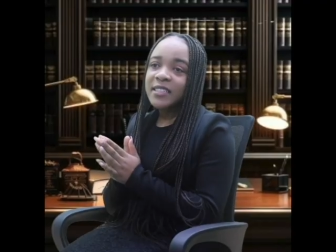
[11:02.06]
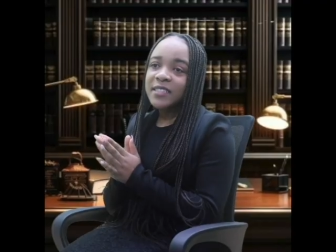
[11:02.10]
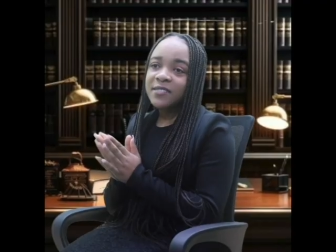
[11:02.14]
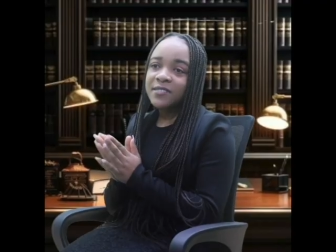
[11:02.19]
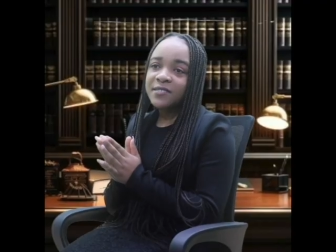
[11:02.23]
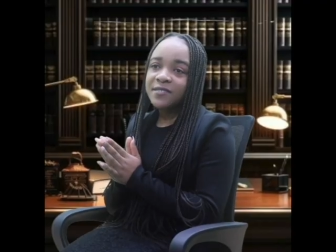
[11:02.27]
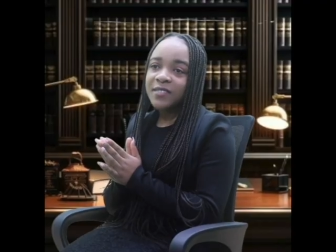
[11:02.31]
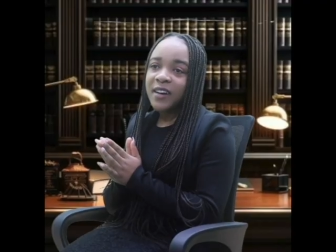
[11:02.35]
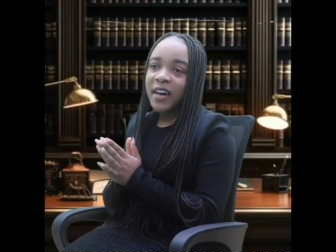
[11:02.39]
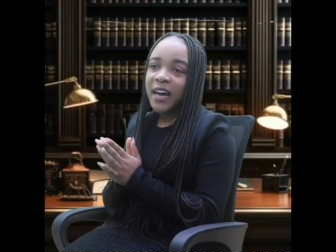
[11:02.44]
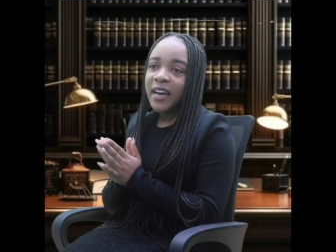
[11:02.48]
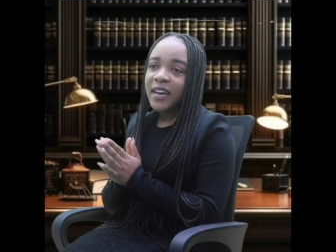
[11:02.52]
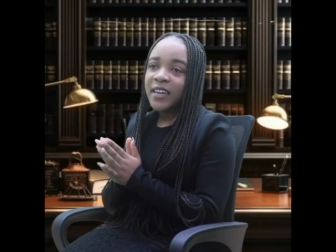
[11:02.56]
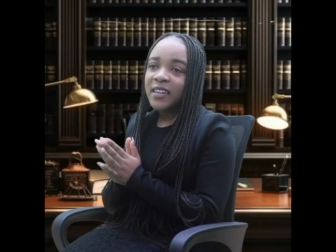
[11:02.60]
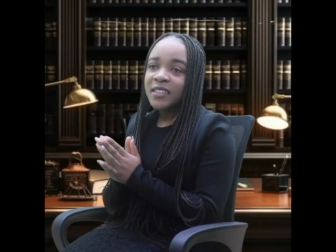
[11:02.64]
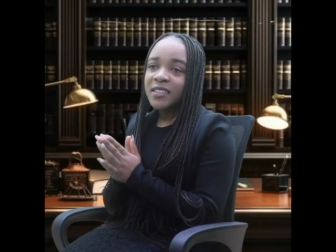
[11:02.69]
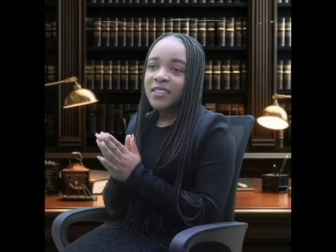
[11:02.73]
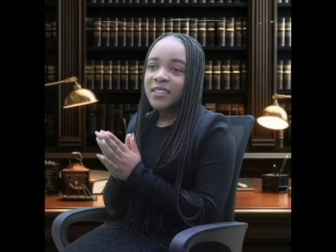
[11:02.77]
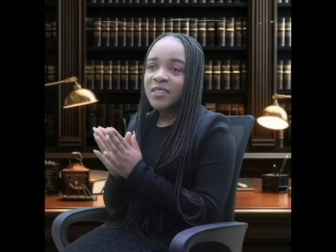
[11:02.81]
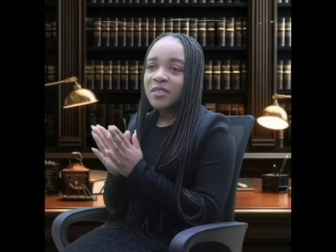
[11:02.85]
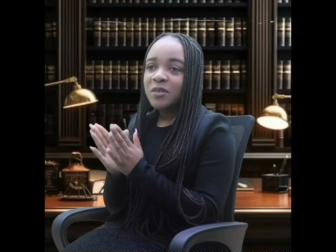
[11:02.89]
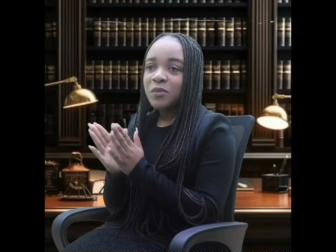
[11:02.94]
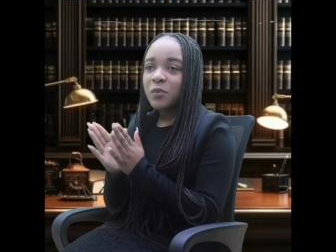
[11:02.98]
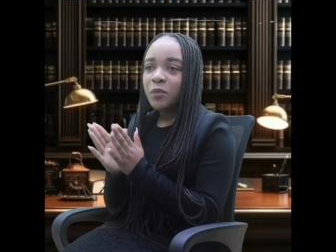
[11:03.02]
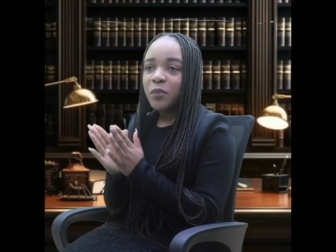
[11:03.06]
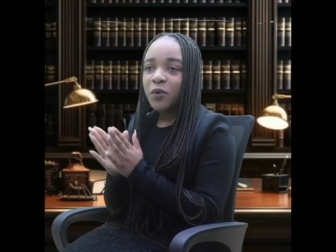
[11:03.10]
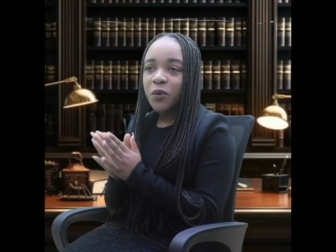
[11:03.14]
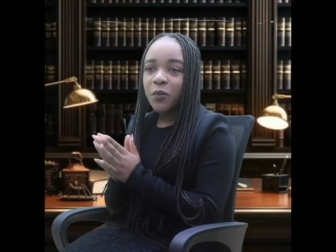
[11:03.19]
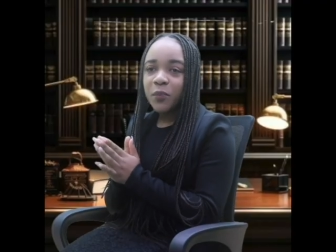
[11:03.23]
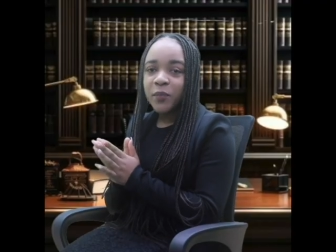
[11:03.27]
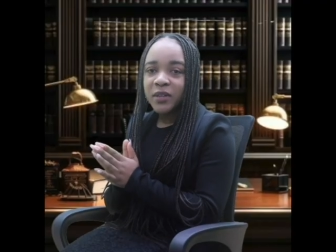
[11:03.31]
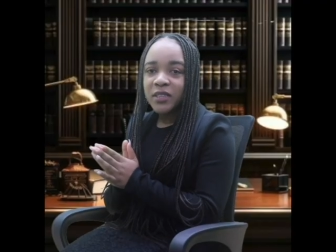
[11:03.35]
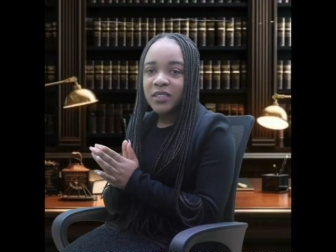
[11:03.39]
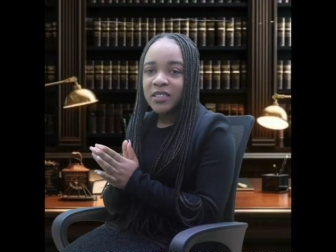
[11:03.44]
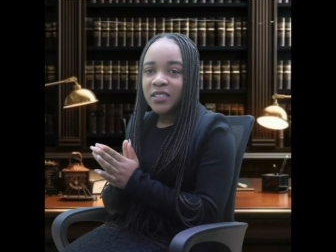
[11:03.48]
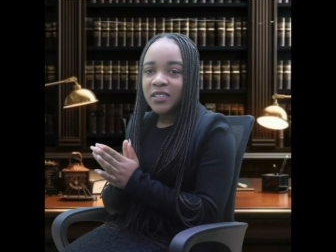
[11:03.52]
divide
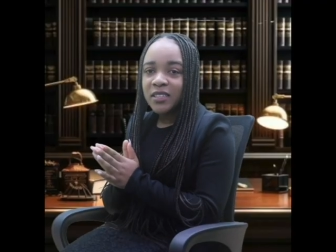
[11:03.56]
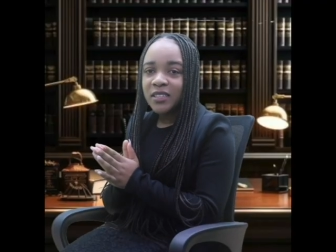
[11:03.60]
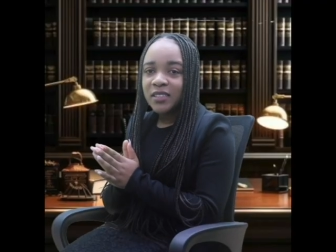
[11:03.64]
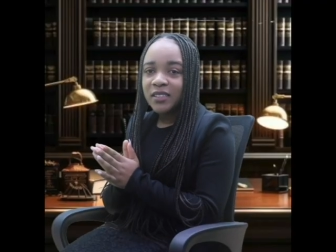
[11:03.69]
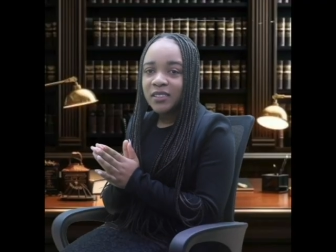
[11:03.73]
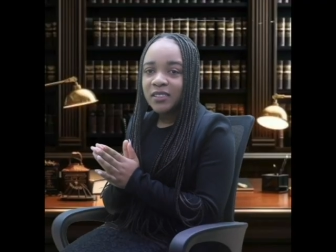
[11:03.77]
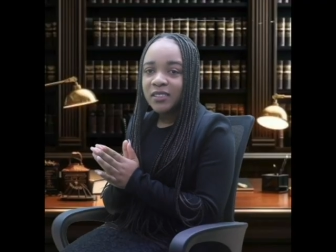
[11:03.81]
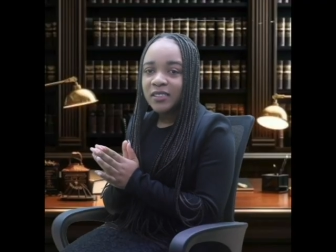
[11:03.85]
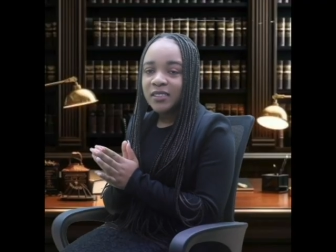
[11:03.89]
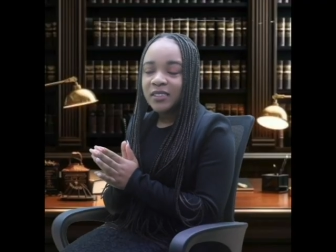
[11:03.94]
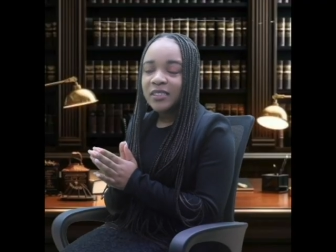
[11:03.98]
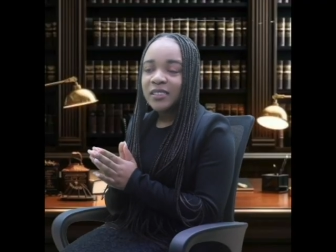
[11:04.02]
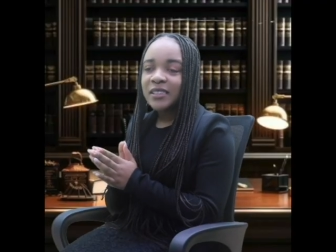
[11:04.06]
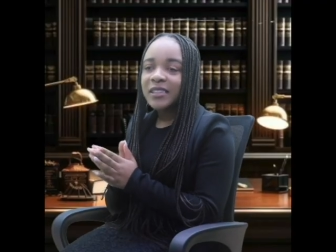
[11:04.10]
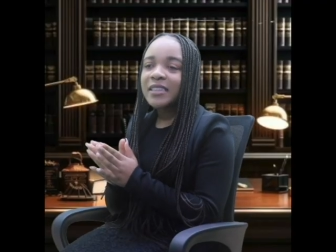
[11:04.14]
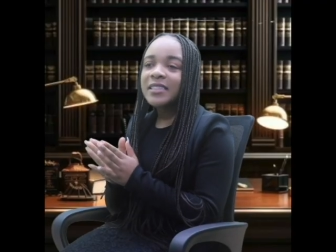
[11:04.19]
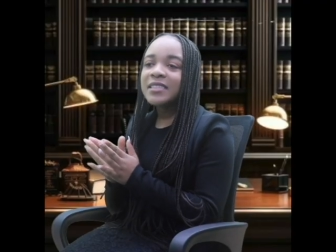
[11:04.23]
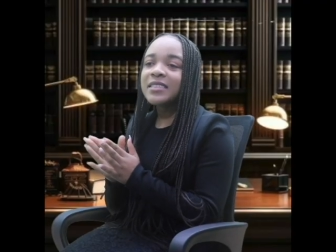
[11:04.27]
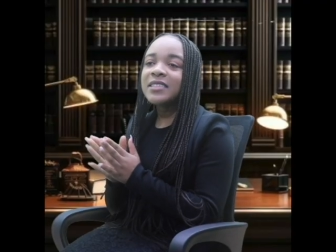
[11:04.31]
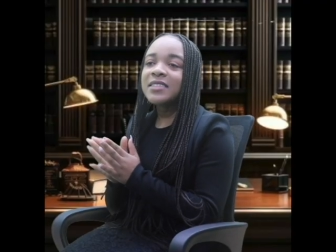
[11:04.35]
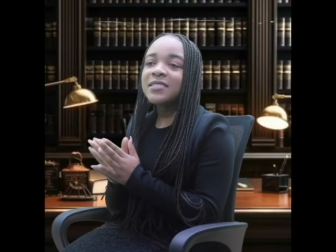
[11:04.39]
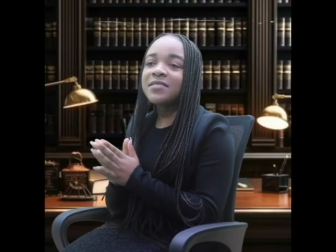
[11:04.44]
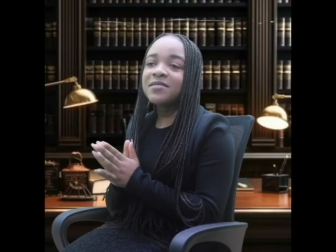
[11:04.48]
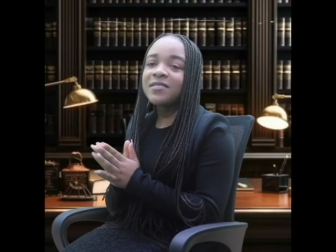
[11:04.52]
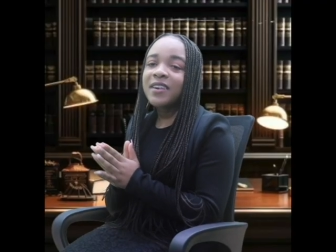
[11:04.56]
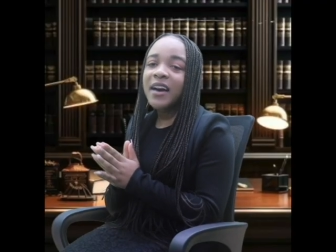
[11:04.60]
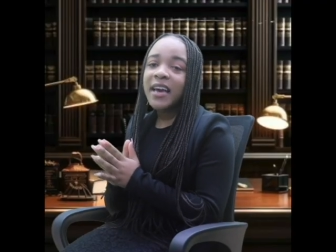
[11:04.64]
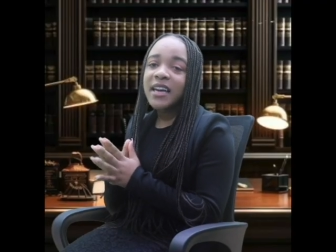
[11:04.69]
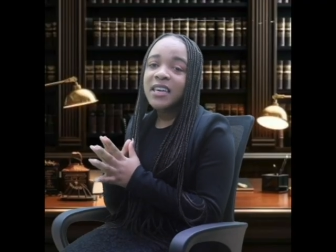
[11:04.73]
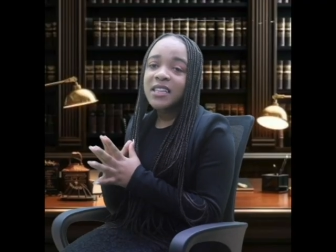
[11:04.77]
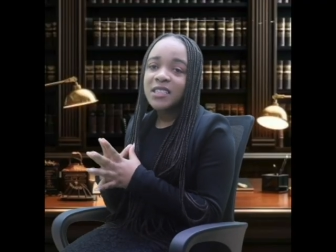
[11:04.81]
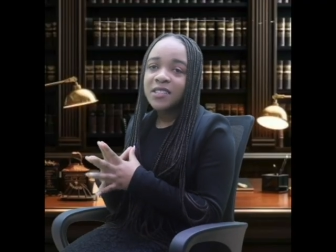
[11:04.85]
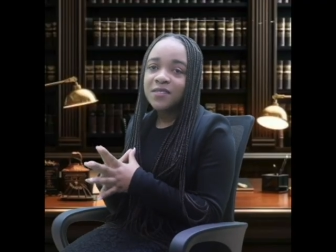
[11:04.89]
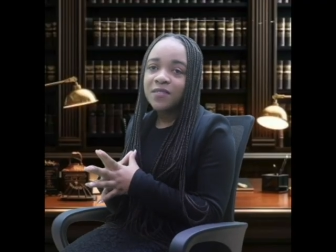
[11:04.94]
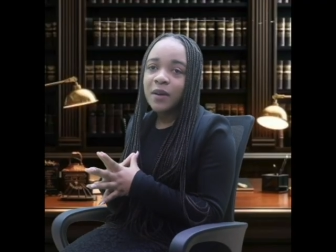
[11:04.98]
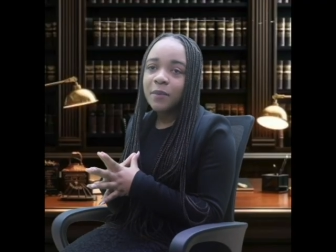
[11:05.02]
property, it
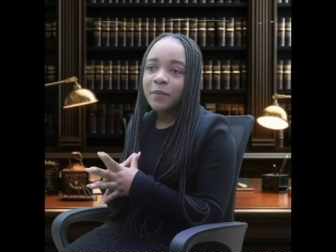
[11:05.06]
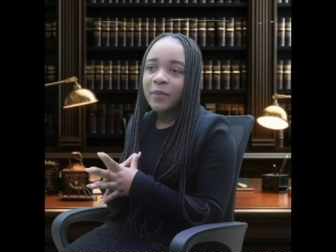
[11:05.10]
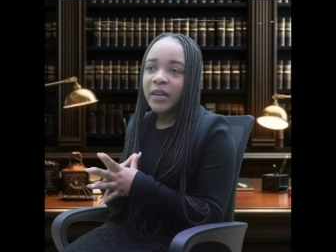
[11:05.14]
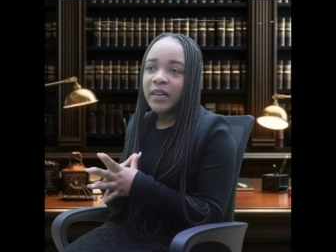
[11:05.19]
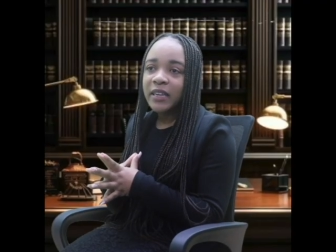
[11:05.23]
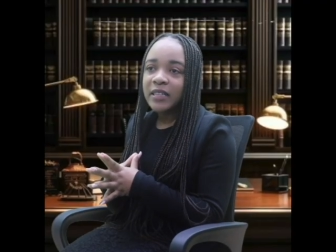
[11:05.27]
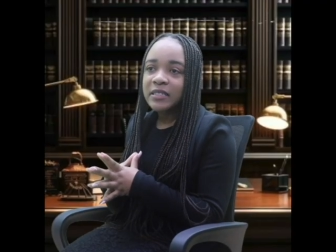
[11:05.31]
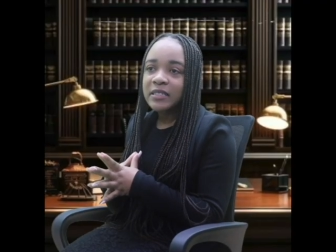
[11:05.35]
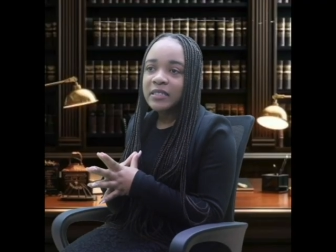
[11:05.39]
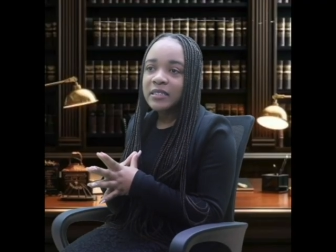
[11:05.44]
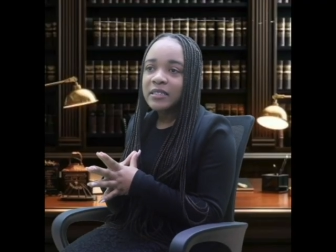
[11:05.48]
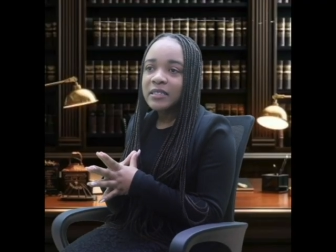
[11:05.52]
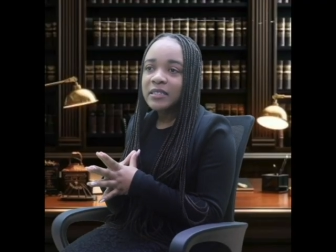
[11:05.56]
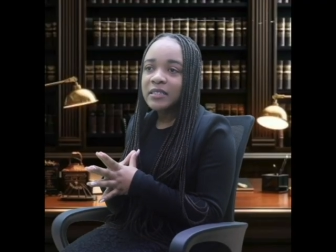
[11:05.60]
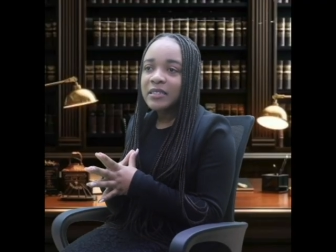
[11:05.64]
divides families.